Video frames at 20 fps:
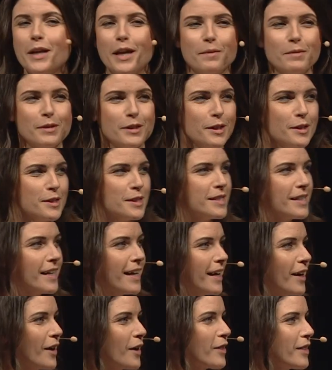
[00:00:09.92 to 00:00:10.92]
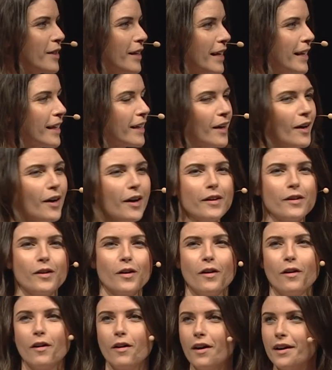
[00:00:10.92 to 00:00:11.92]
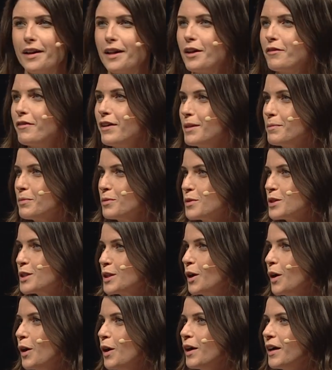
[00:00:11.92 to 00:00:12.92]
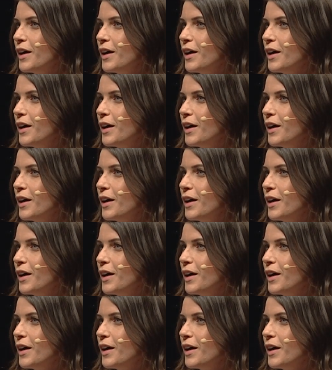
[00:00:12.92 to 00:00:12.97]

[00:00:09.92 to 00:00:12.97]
here with you today. I think I got an incredible slot.